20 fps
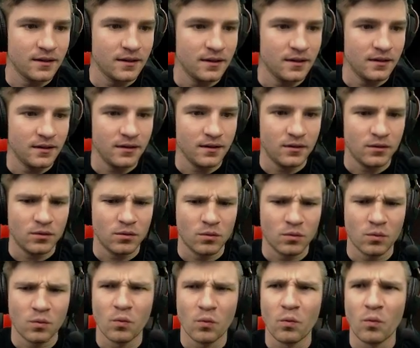No, that's
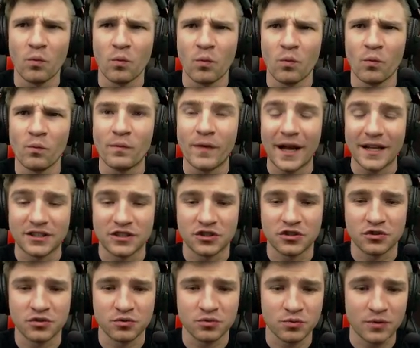really messed up. That's
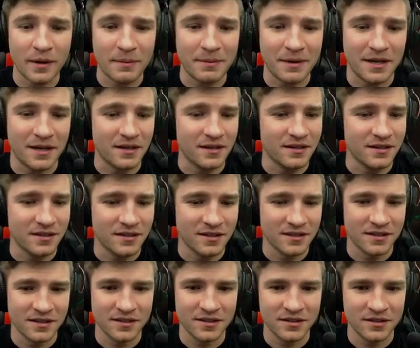trippy.
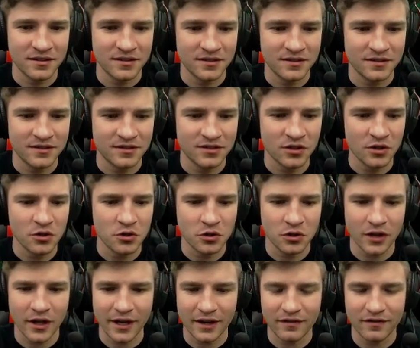So you could
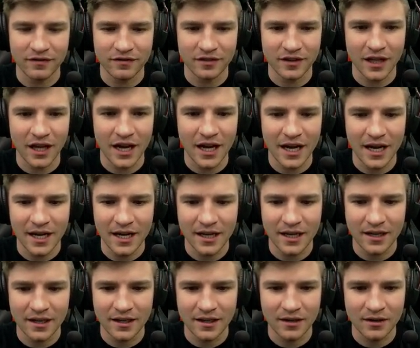like
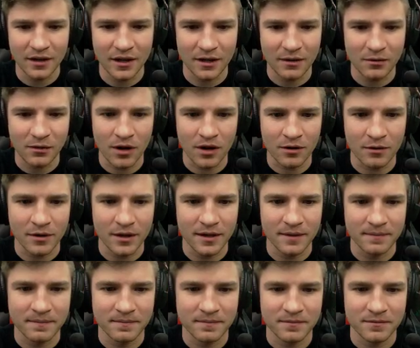fly. Oh, wrong way.
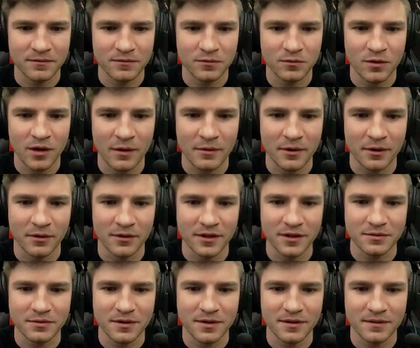Why are we going that
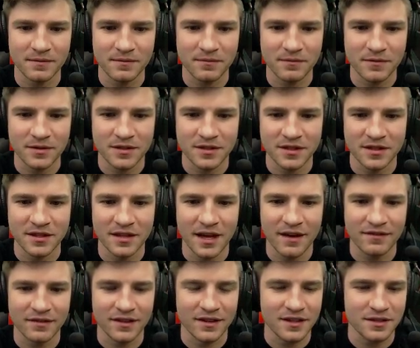way? way?
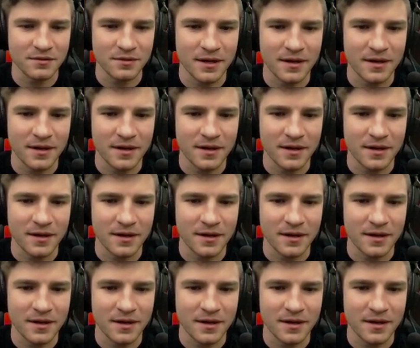Wait, uh,